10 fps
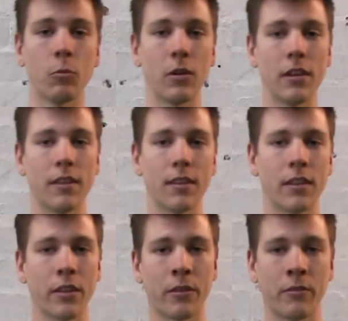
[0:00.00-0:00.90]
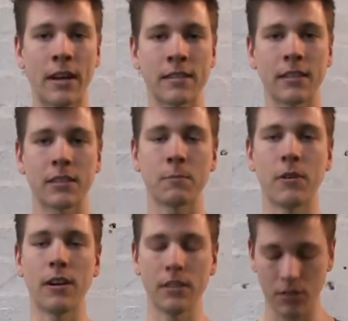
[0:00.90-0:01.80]
with the thoracic
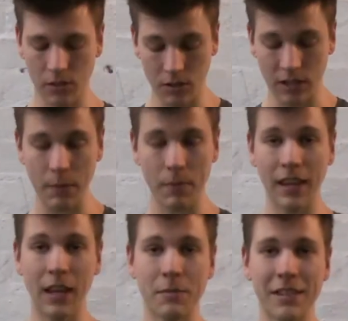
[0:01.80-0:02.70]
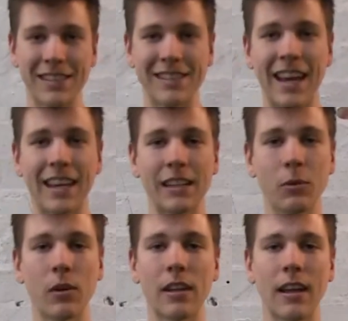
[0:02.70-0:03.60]
spine. So you keep the hips
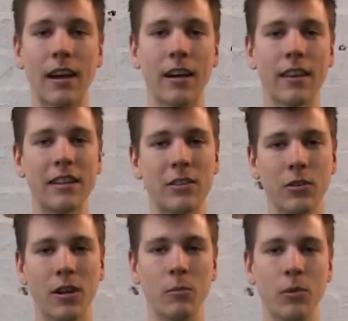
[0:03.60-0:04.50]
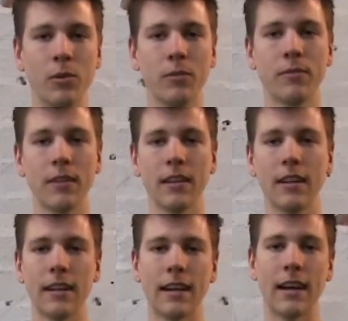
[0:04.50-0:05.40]
exactly where they are. They do not move.
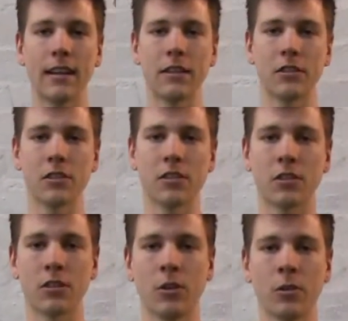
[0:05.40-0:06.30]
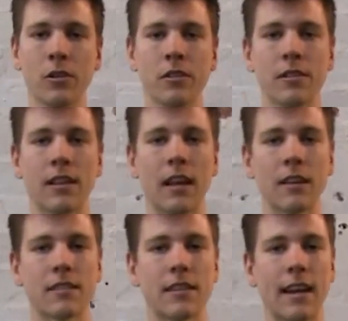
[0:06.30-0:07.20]
And it's just the shoulders that